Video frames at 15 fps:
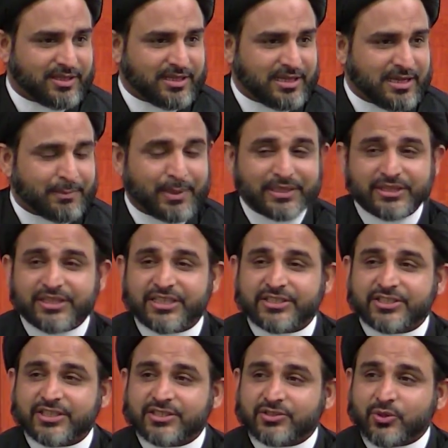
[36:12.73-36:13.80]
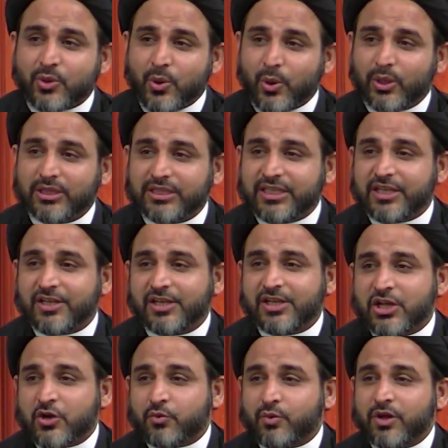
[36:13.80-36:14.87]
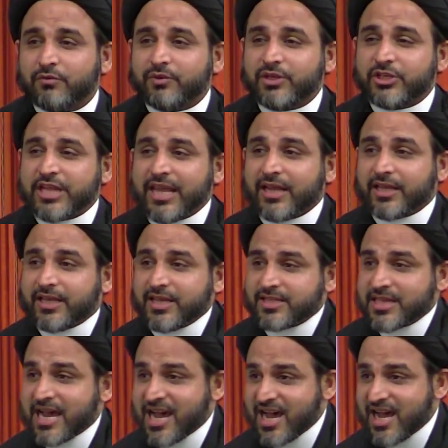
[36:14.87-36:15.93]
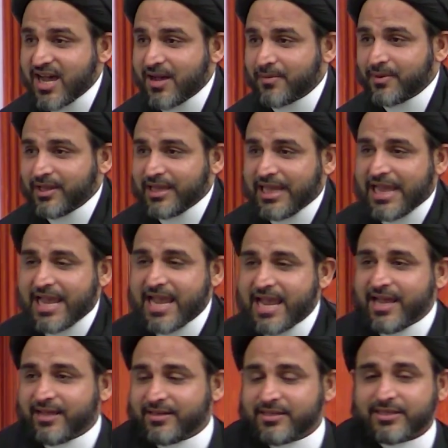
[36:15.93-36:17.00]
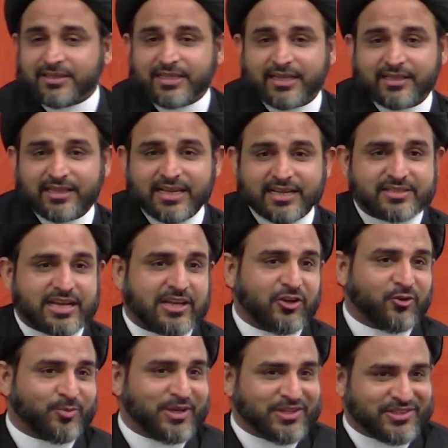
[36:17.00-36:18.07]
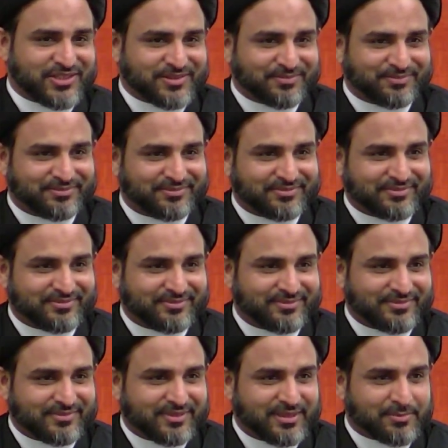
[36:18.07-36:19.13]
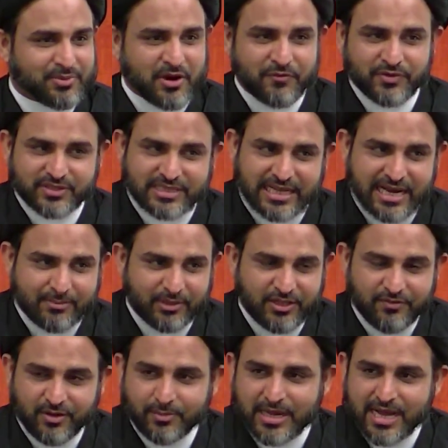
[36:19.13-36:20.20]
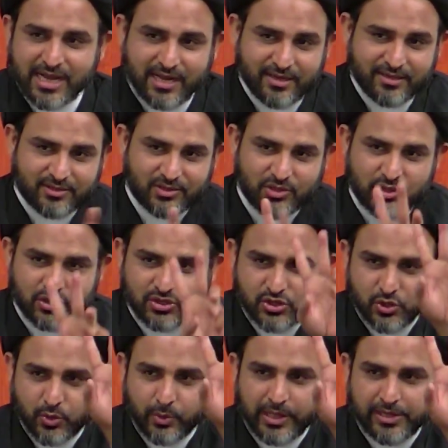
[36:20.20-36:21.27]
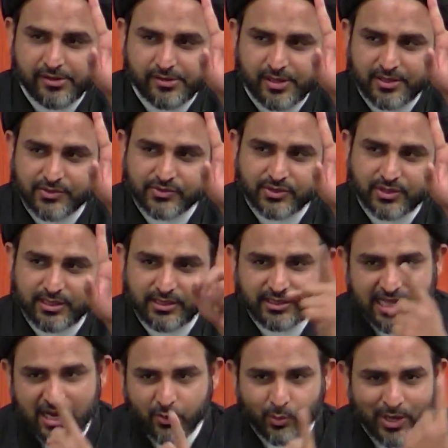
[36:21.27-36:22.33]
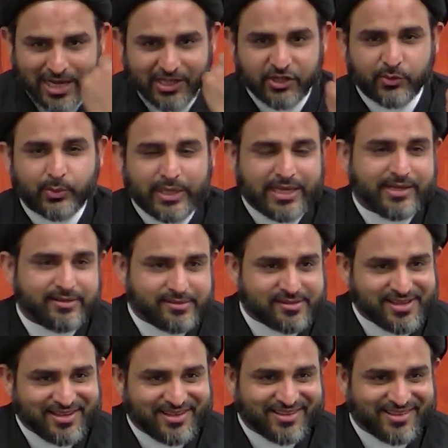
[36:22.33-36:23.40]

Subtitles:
But this is only when we take kitab and neglect Ahlul Bayt. Prophet said, I'm leaving behind 2 weighty things, not 1 weighty thing.